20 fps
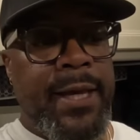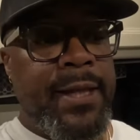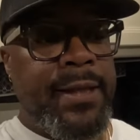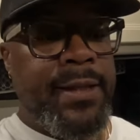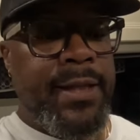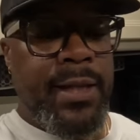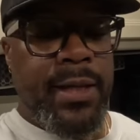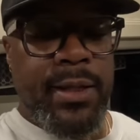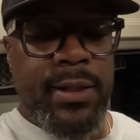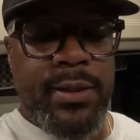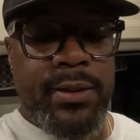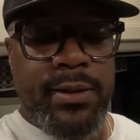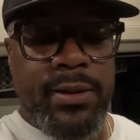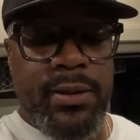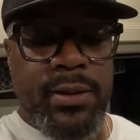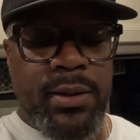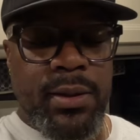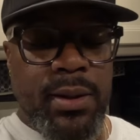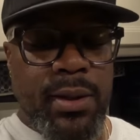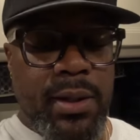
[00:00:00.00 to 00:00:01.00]
and then
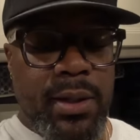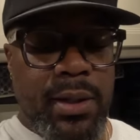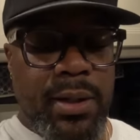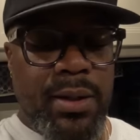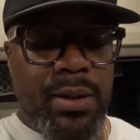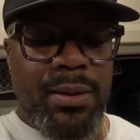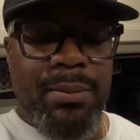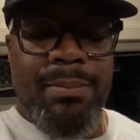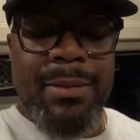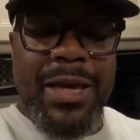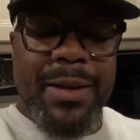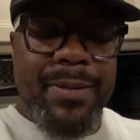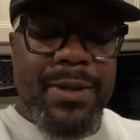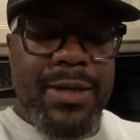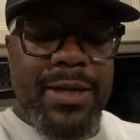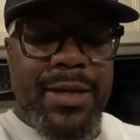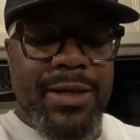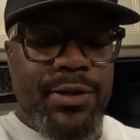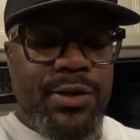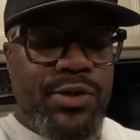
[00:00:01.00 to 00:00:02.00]
uh,
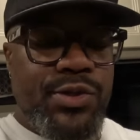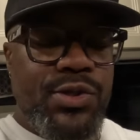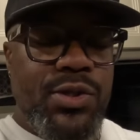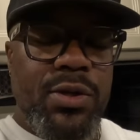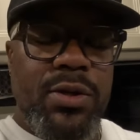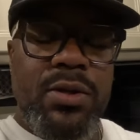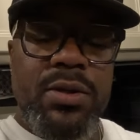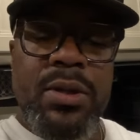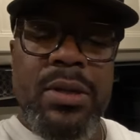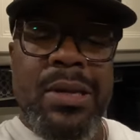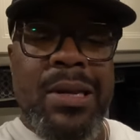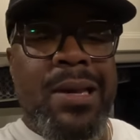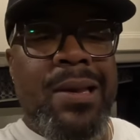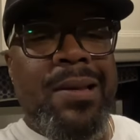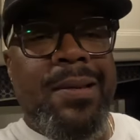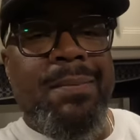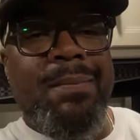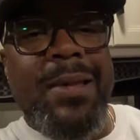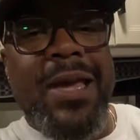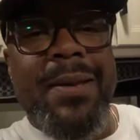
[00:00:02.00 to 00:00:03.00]
maybe hit dessert,
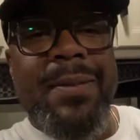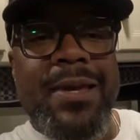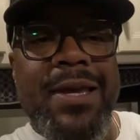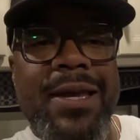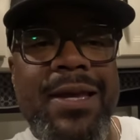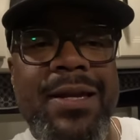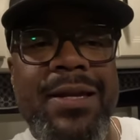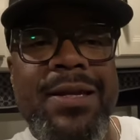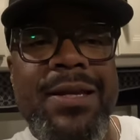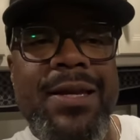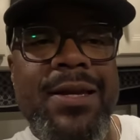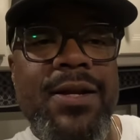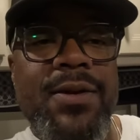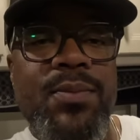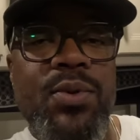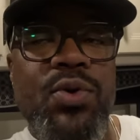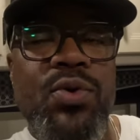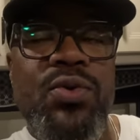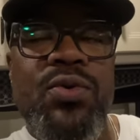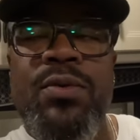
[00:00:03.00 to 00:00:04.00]
maybe hit an
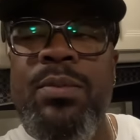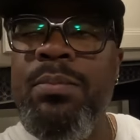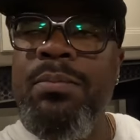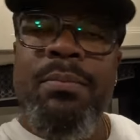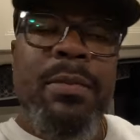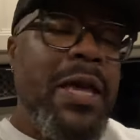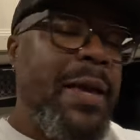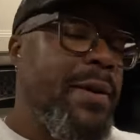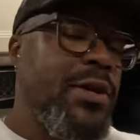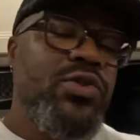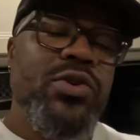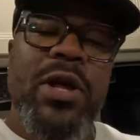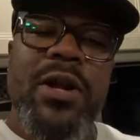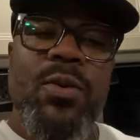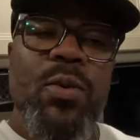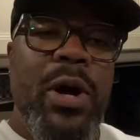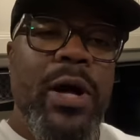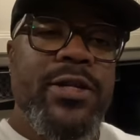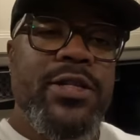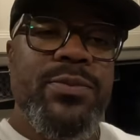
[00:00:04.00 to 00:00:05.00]
eatable, maybe try
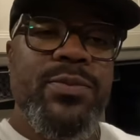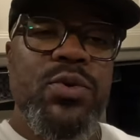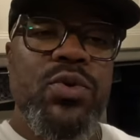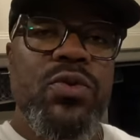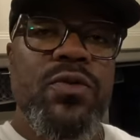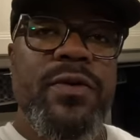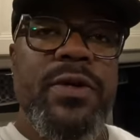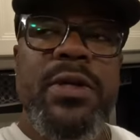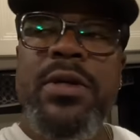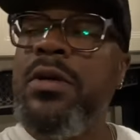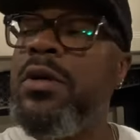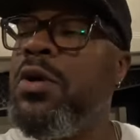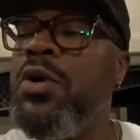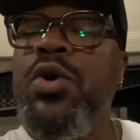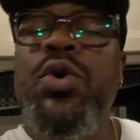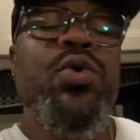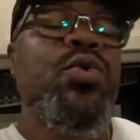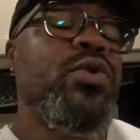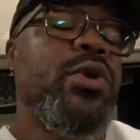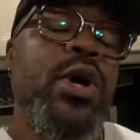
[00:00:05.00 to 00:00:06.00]
to watch a movie.
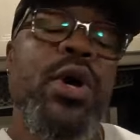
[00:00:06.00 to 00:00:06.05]
Who